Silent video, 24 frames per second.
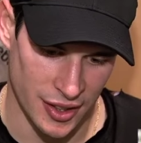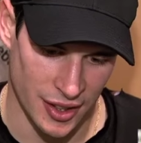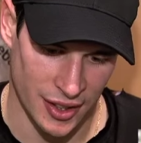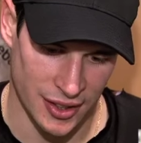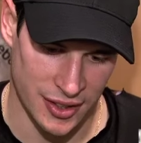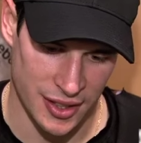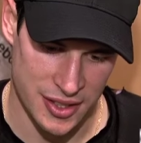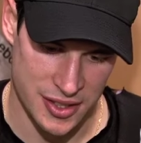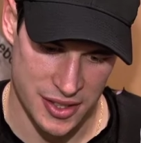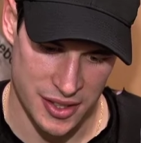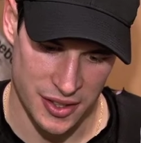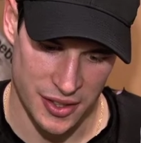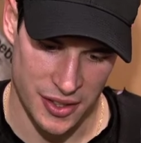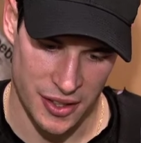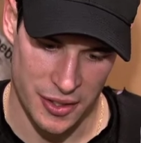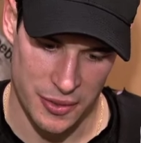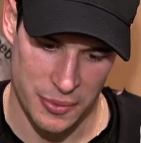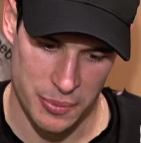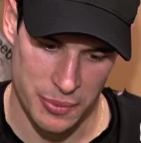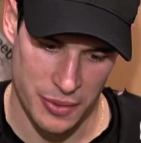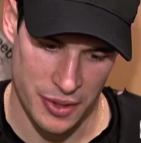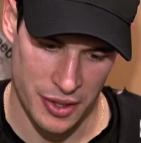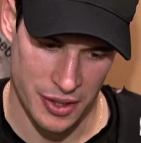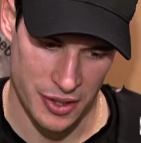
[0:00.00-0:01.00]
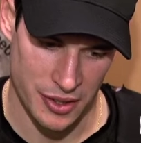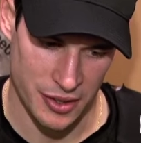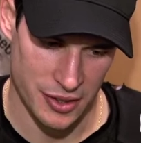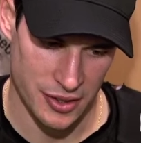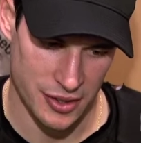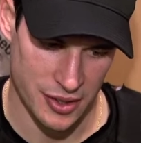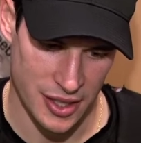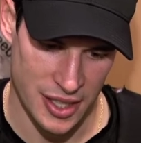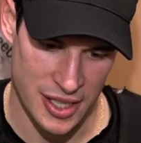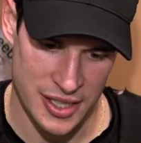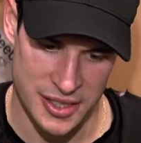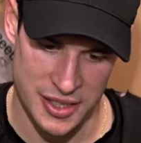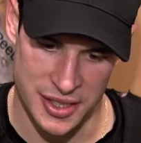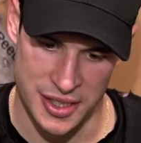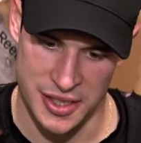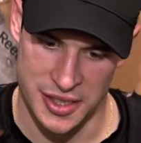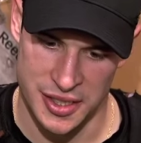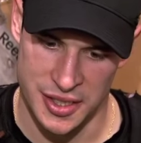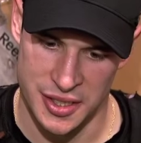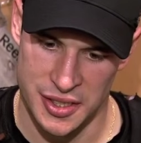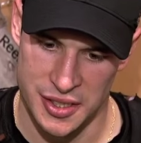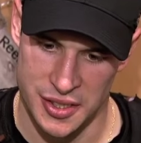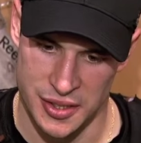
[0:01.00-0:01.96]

it doesn't come as easy.